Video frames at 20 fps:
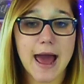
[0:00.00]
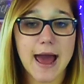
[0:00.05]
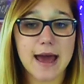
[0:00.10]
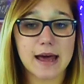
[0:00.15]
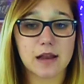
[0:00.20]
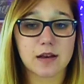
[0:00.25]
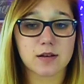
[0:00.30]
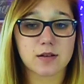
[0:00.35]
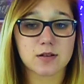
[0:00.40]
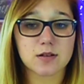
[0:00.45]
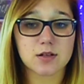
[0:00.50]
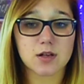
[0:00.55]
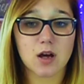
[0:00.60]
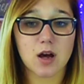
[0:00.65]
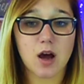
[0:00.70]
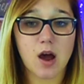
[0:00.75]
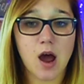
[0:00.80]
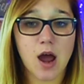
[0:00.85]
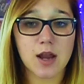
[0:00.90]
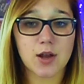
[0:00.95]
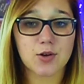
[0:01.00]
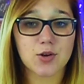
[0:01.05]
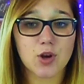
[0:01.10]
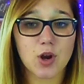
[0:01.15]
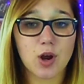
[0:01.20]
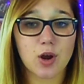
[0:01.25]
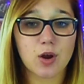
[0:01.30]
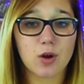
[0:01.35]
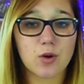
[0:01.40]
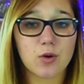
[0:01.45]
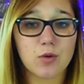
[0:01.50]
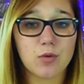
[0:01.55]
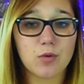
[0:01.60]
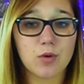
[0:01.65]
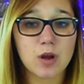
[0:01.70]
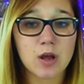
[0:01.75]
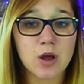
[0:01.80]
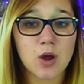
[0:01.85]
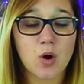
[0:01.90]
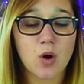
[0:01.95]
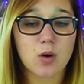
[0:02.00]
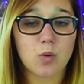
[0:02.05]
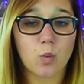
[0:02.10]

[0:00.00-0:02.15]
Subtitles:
And I know